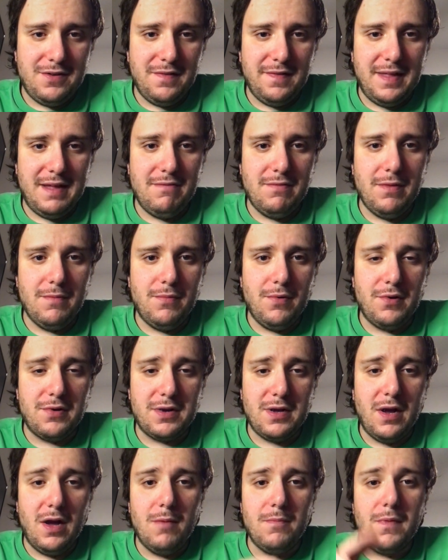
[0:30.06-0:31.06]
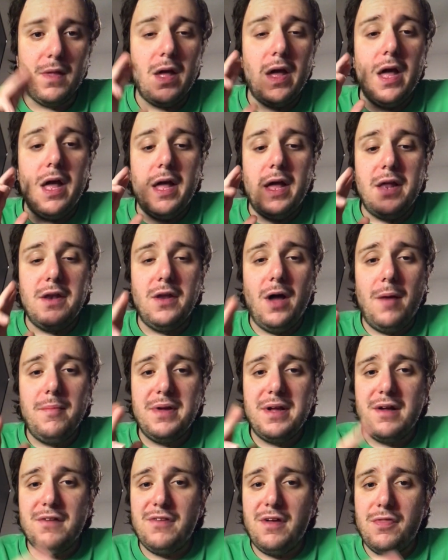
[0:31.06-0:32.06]
uh, to leave the book. Um, not
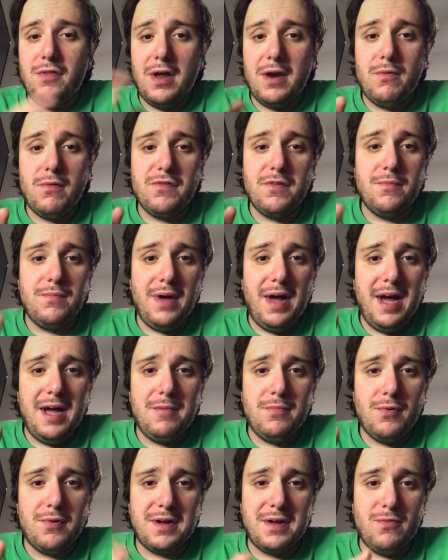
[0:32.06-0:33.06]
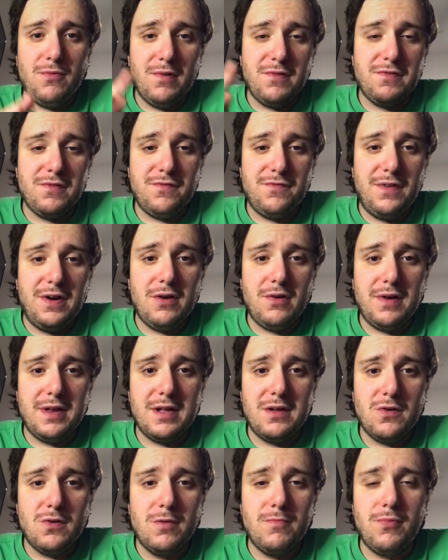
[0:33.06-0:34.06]
because I thought it was a bad book, it was a
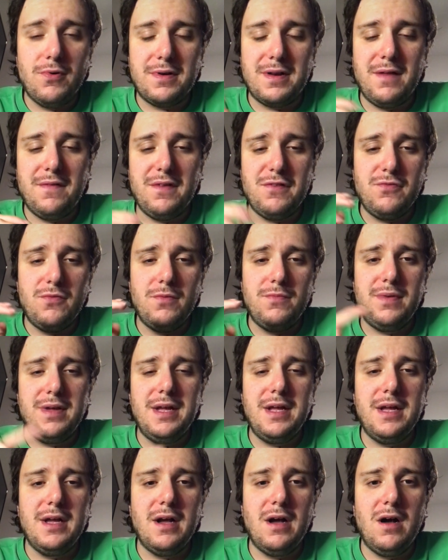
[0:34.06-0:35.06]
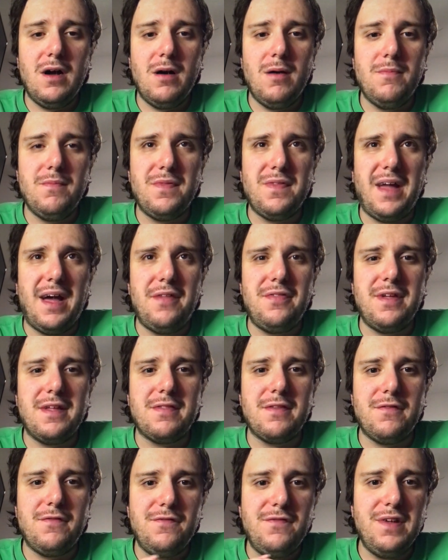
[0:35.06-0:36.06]
fairly good book. Now, this will be, um, I
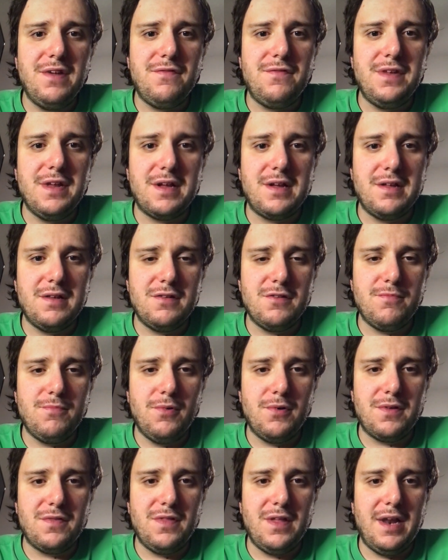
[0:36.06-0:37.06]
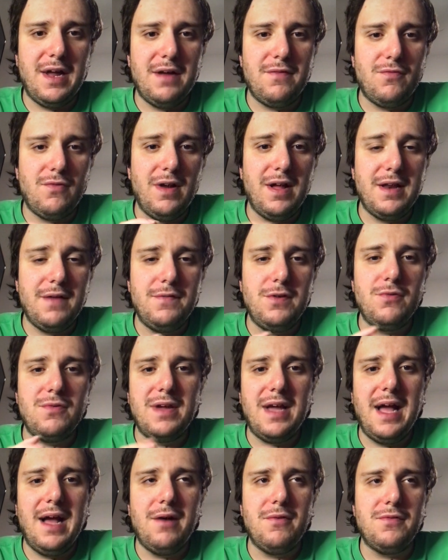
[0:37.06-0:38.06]
think, the fifth Dickens book that I've read, if you
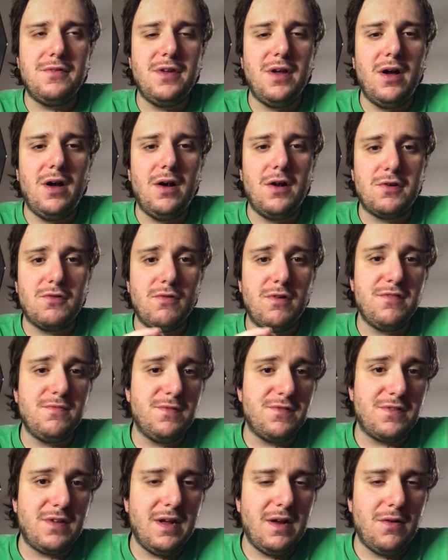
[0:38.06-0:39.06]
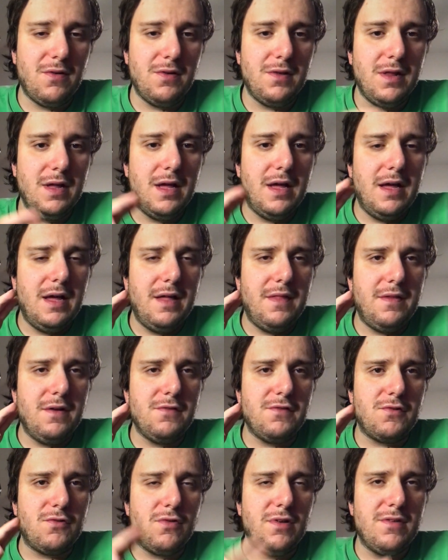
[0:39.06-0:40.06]
count uh, A Christmas Carol.
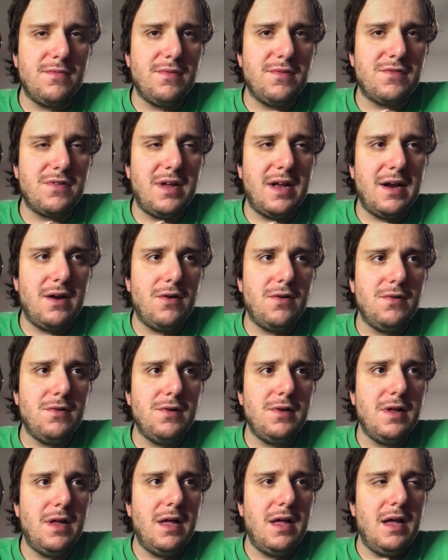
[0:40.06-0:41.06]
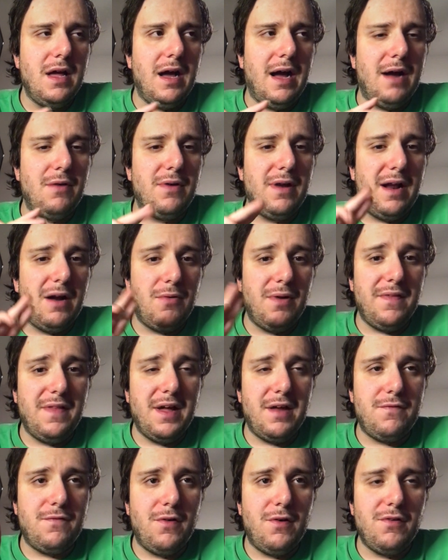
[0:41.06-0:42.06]
There's A Christmas Carol, I, re I, read
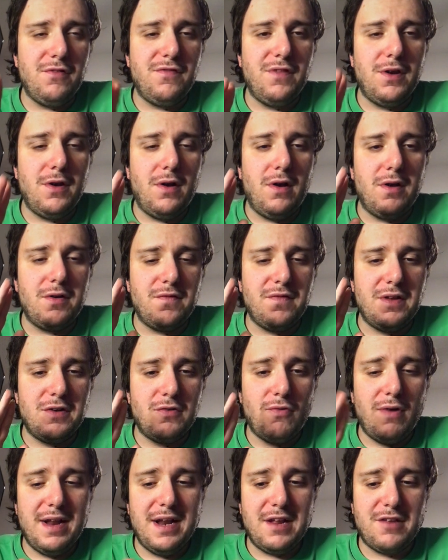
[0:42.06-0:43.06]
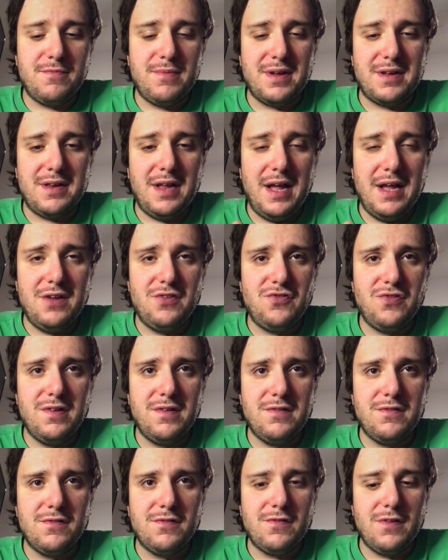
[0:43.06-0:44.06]
that first, then, then Great
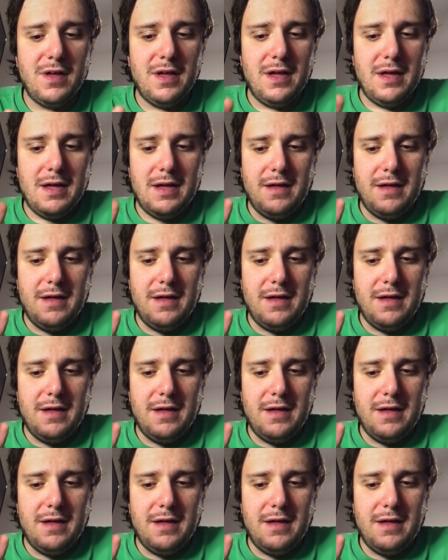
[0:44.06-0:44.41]
Expectations,